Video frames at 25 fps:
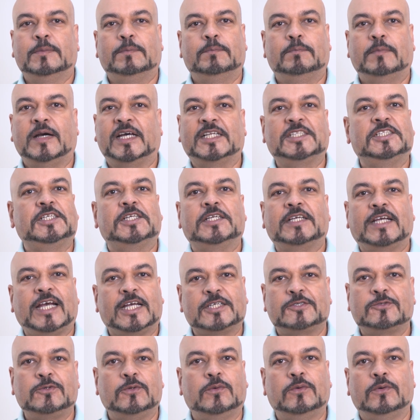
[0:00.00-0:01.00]
Managing
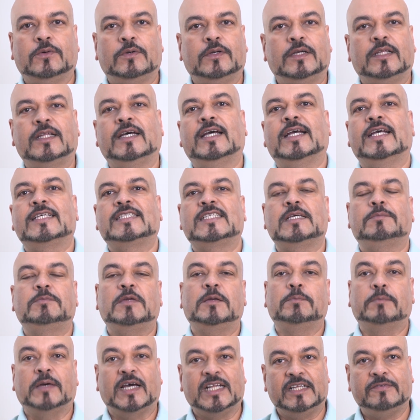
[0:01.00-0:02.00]
cash flow in a
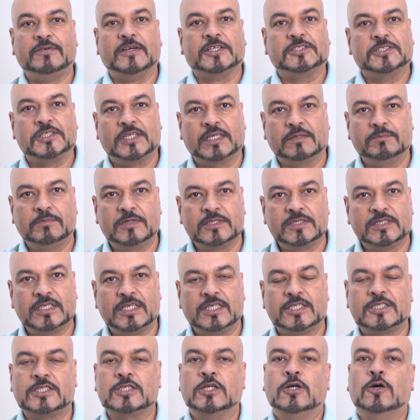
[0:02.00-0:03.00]
SME manufacturing
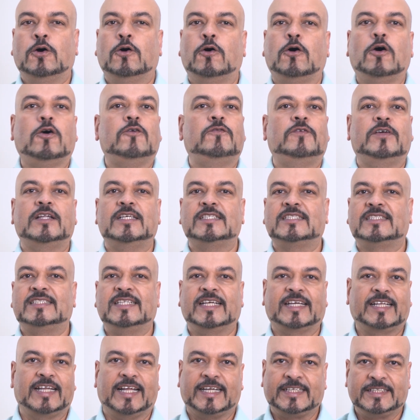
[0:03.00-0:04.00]
business often is
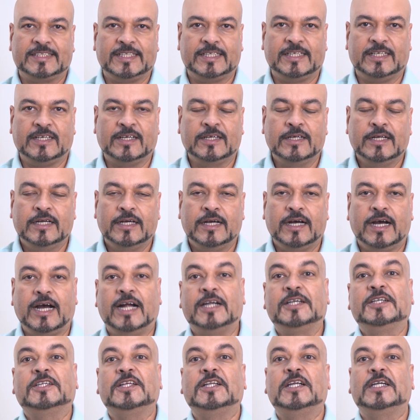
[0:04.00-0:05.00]
neglected
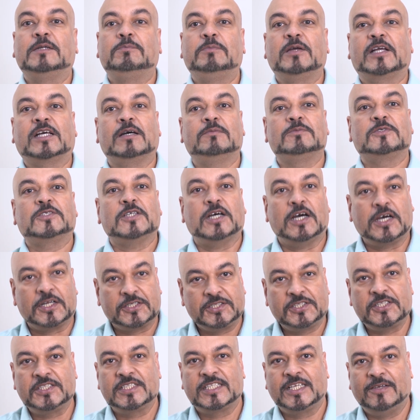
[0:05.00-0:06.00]
until it becomes
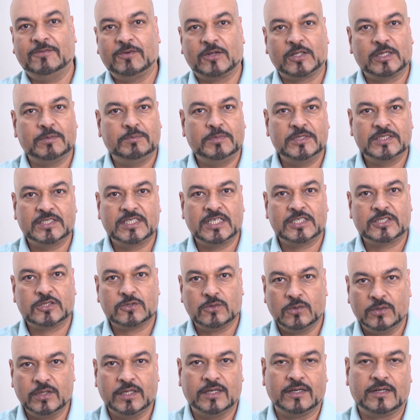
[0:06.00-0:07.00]
urgency for the business
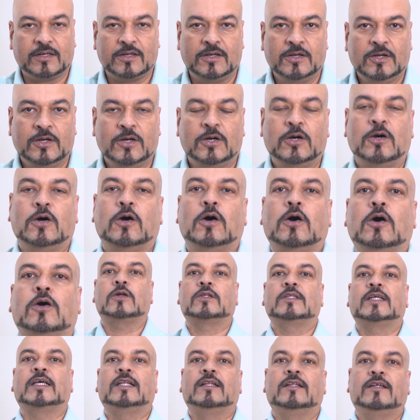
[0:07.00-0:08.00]
owner, or
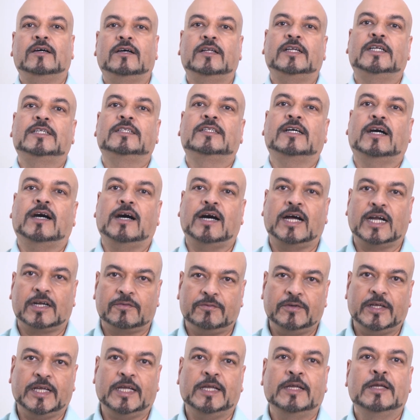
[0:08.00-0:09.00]
they learn it the
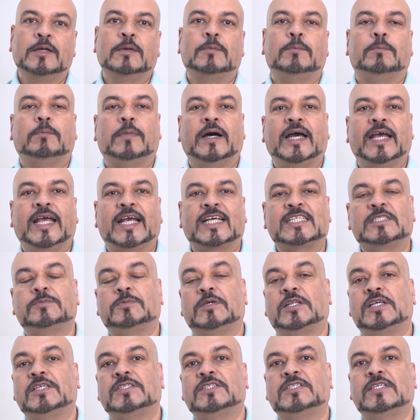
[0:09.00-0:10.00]
hard way by
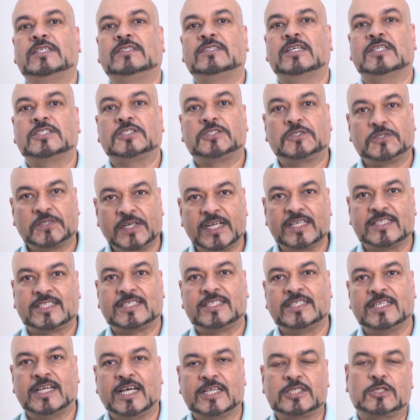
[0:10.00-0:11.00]
experiencing the
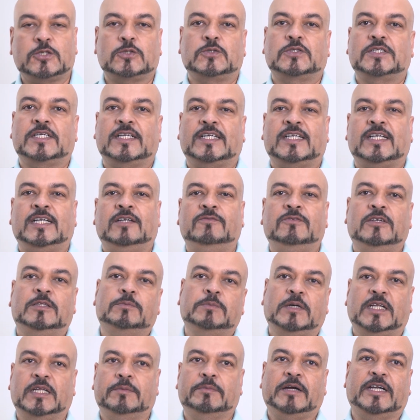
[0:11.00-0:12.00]
stress associated with
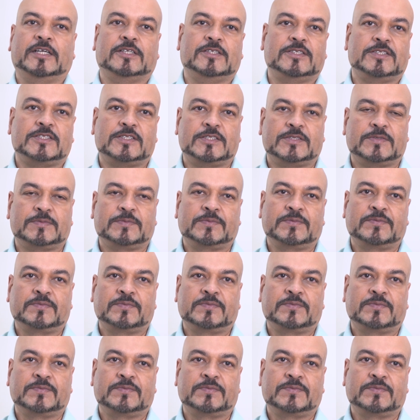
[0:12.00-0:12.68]
money matters.